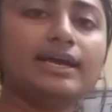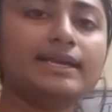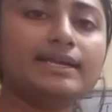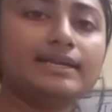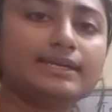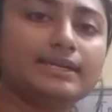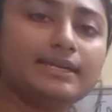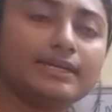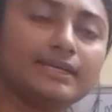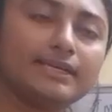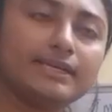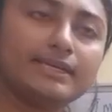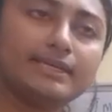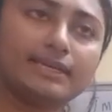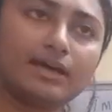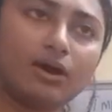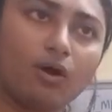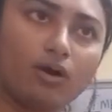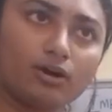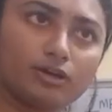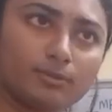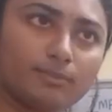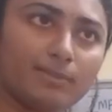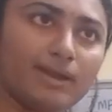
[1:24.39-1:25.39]
It
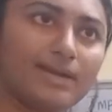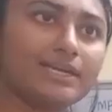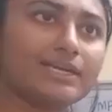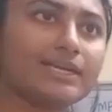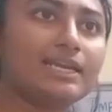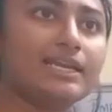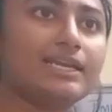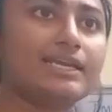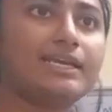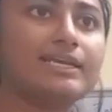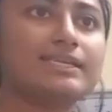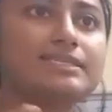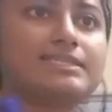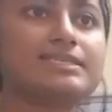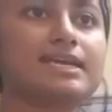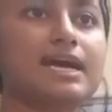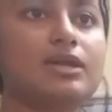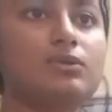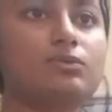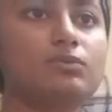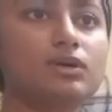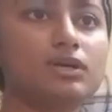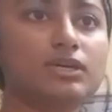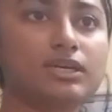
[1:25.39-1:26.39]
automatically gets
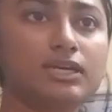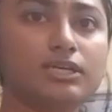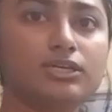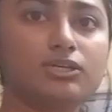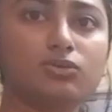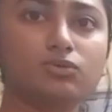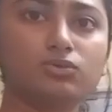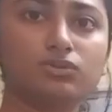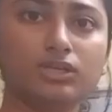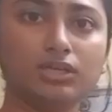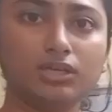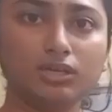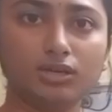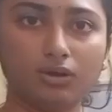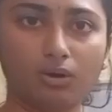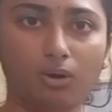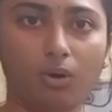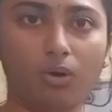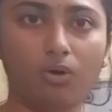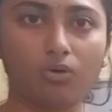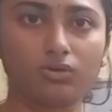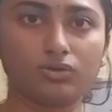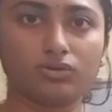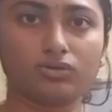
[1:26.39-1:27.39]
converted to the
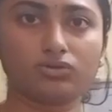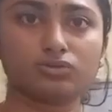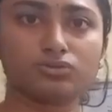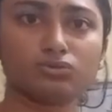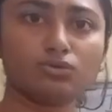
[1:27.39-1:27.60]
long.